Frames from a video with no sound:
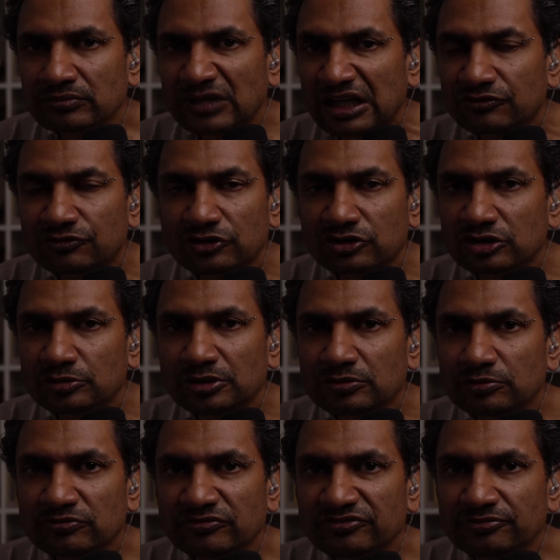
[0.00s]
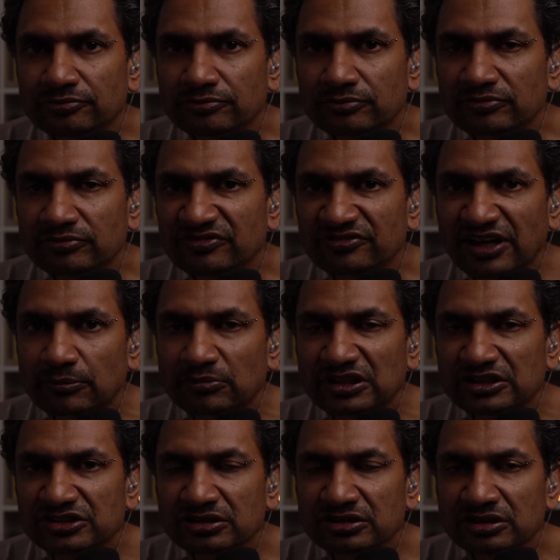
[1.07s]
and vulnerable
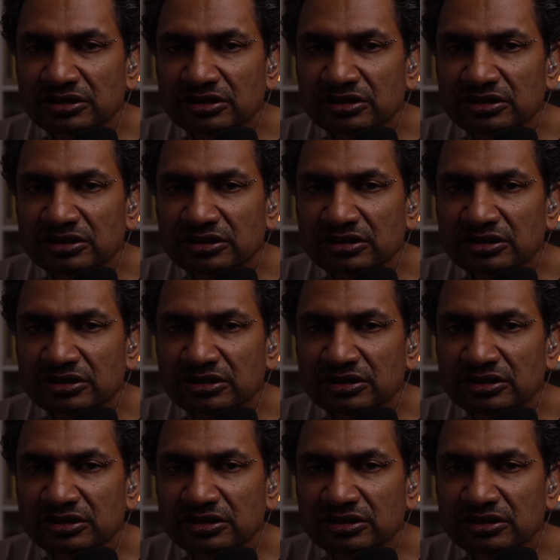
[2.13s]
families.